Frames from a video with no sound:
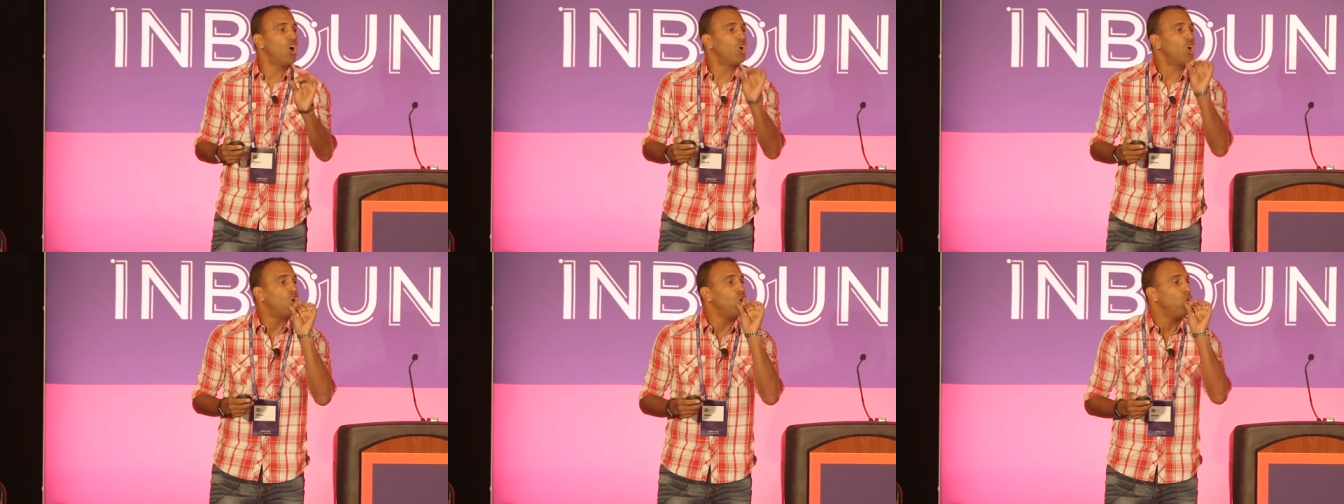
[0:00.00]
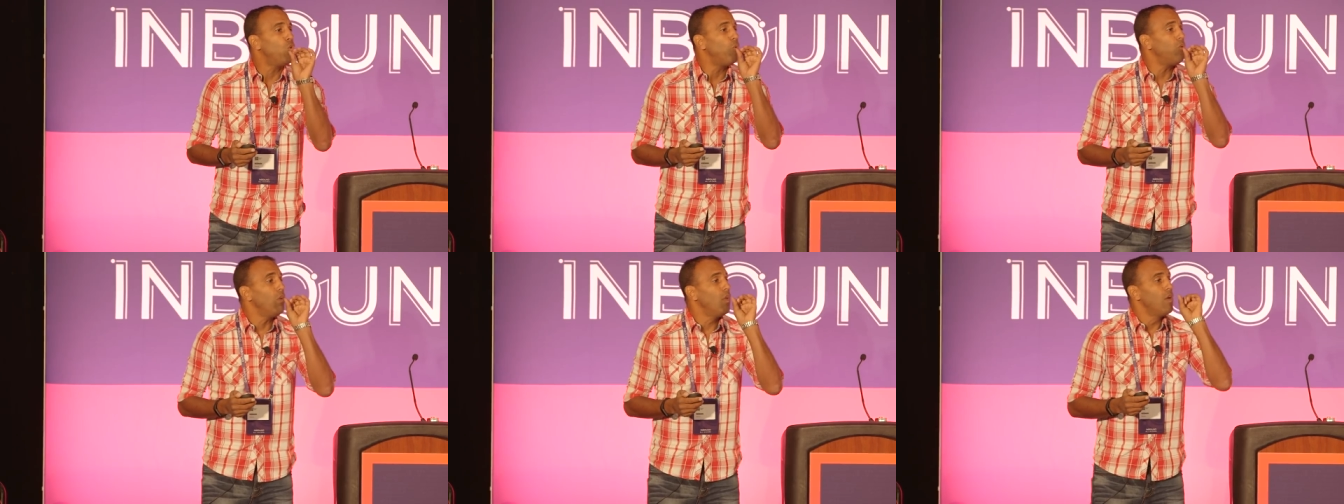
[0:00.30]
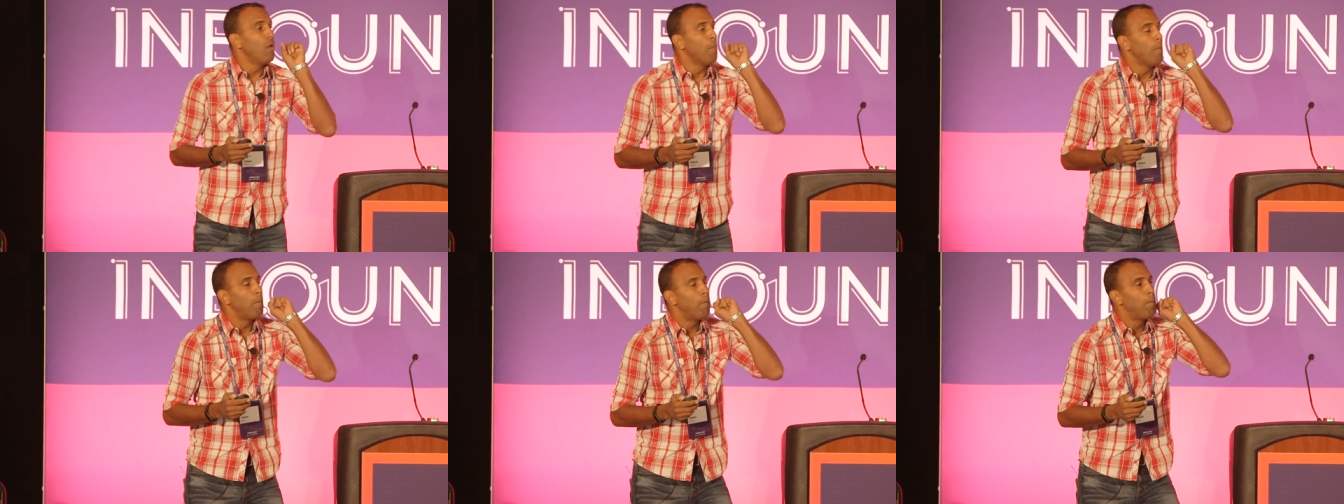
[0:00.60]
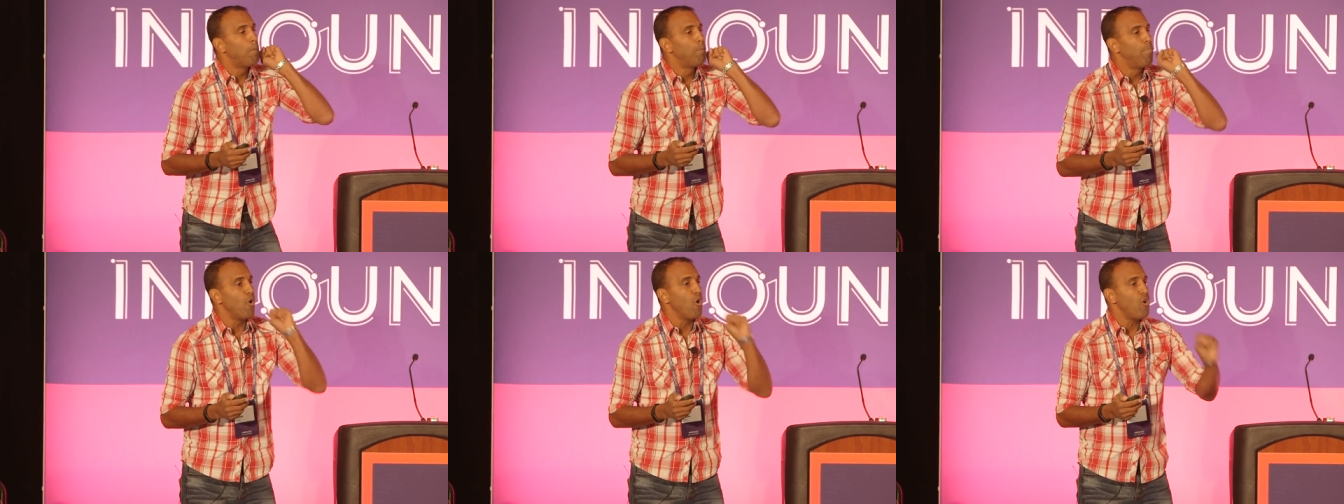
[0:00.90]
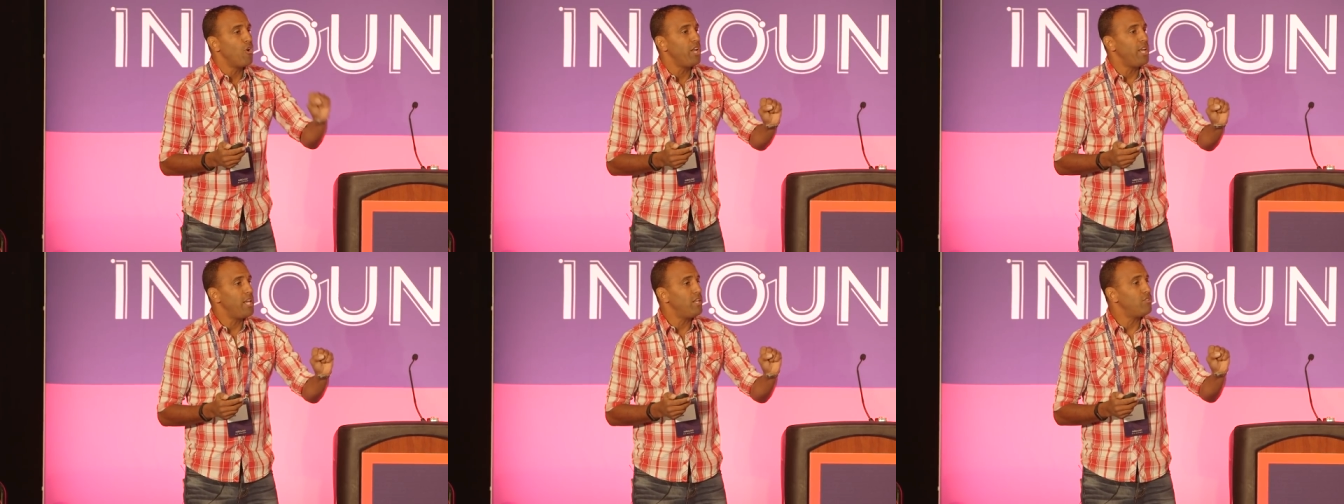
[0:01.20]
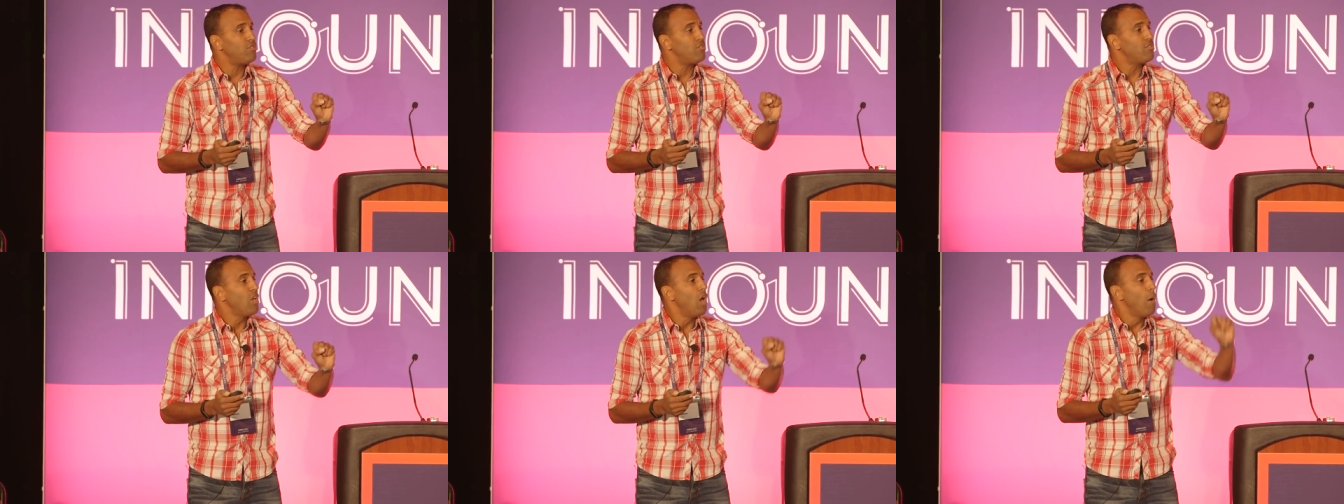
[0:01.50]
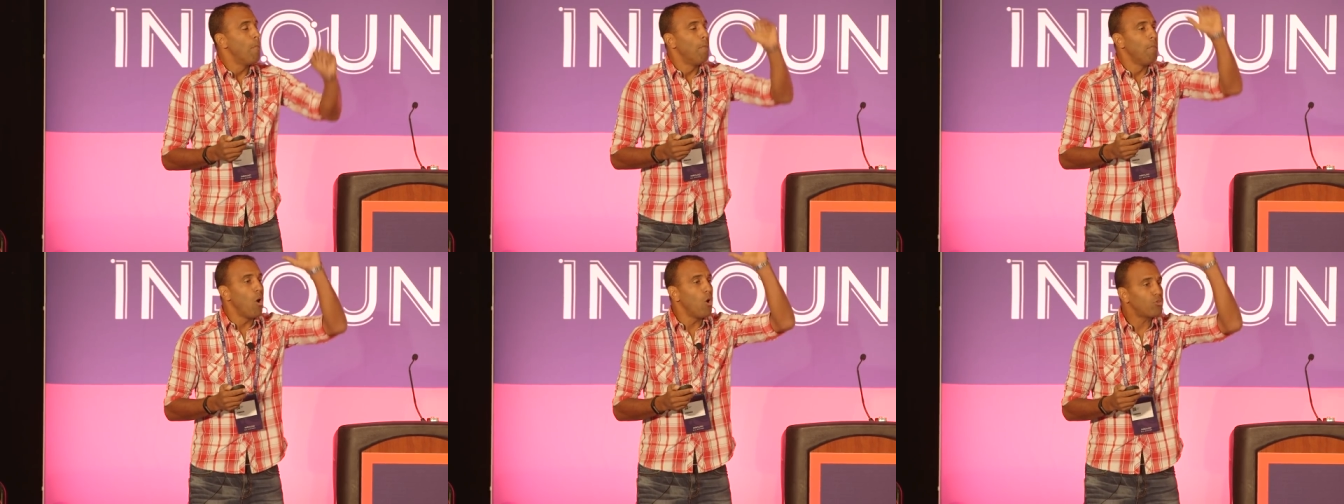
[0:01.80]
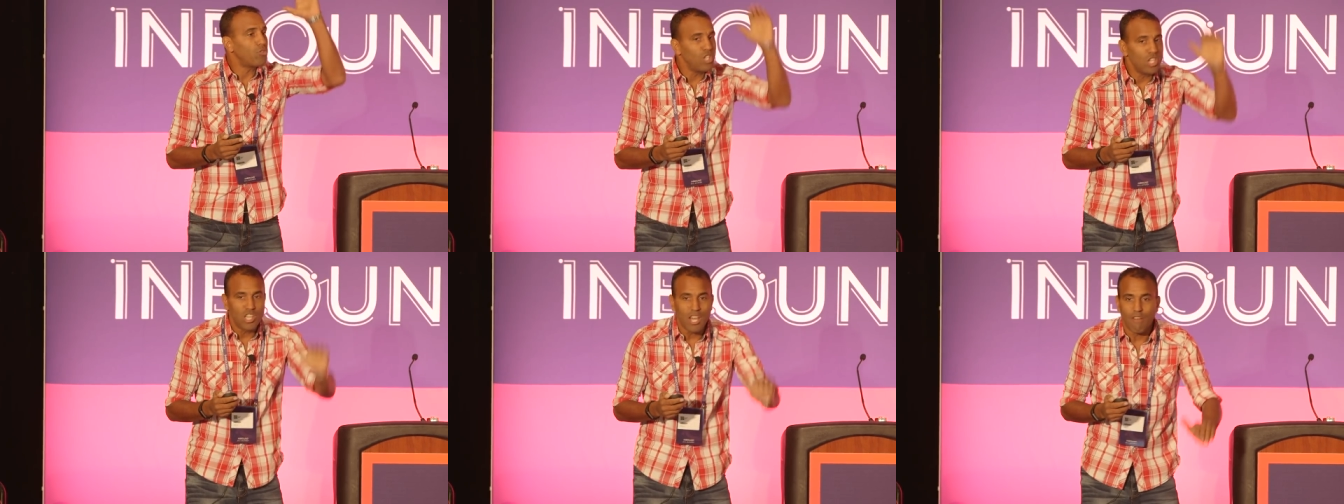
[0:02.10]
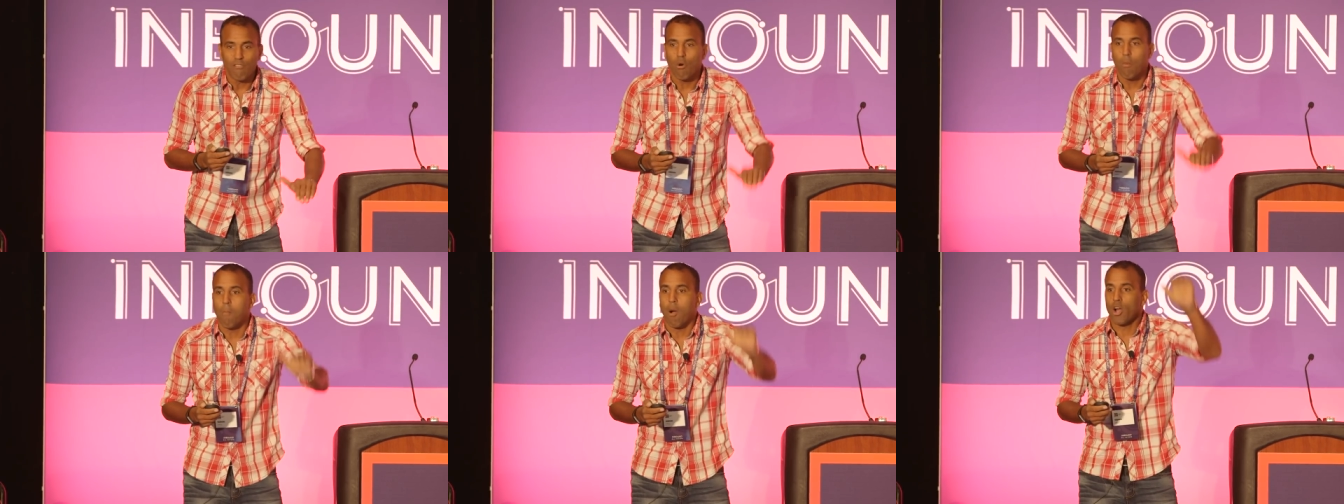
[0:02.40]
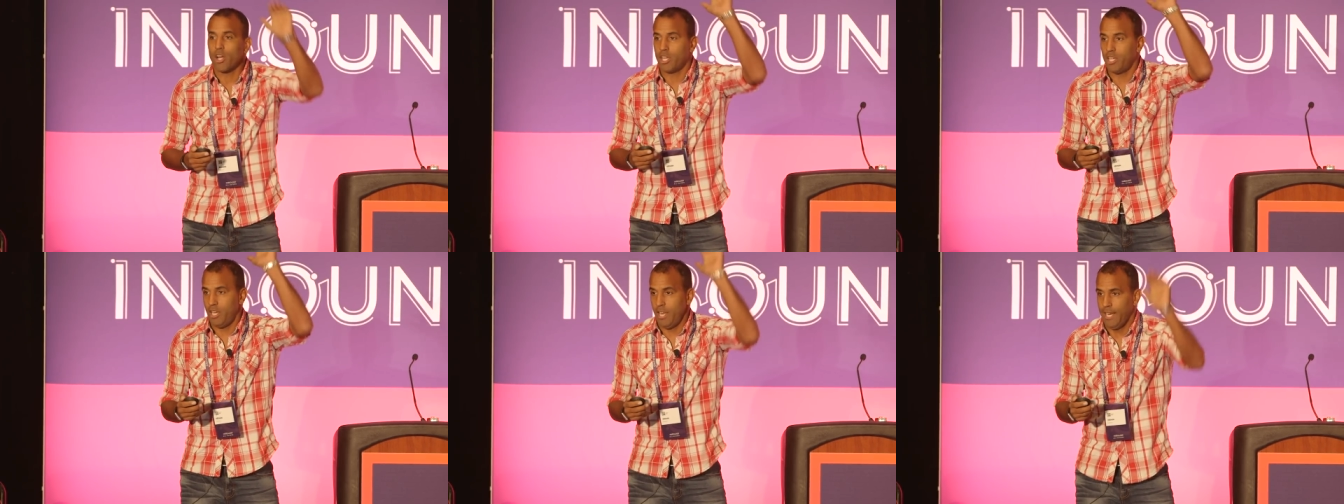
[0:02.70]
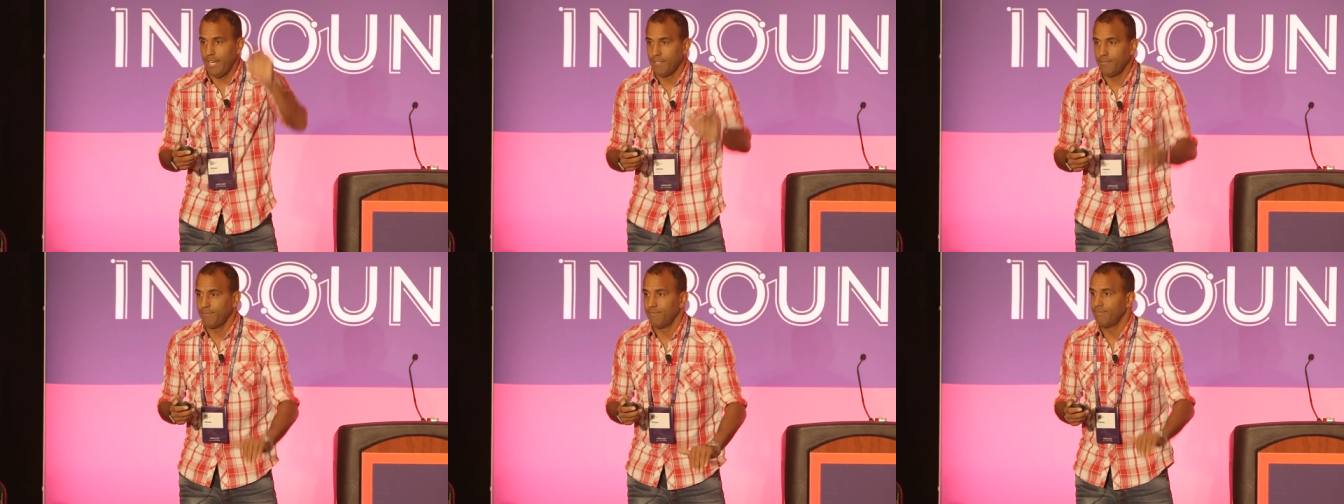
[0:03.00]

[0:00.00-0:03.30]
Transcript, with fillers: Uncle Bernie's multi-level marketing.